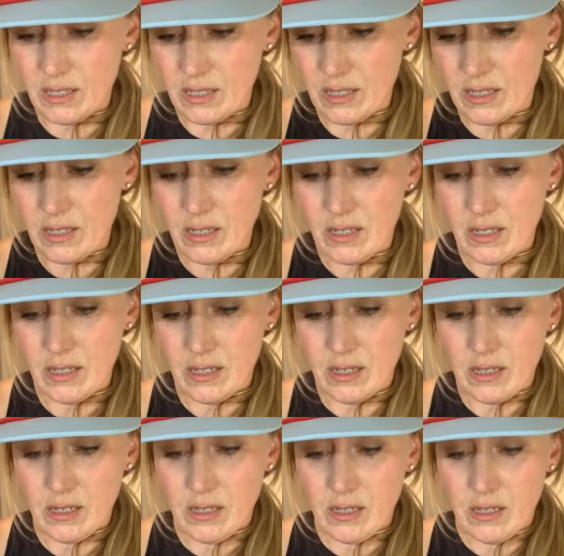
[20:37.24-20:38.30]

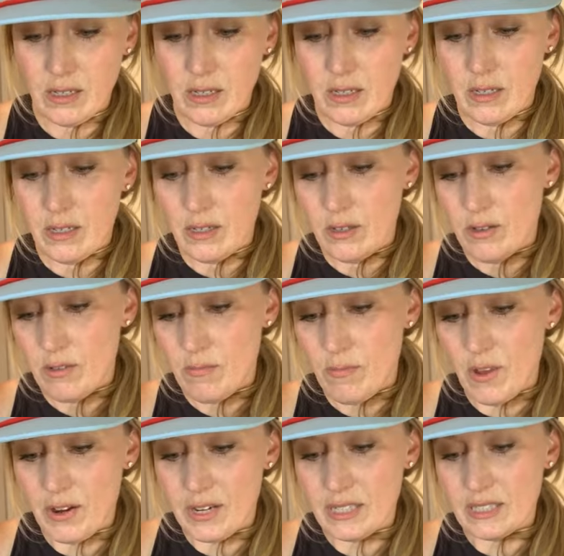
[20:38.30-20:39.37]
I'm
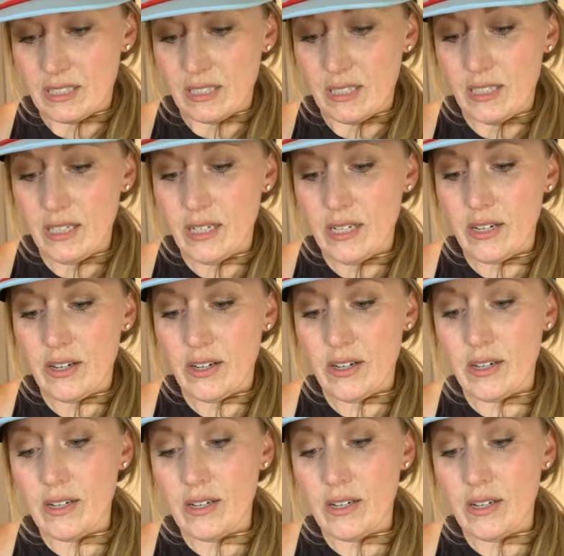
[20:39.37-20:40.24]
going to get to here.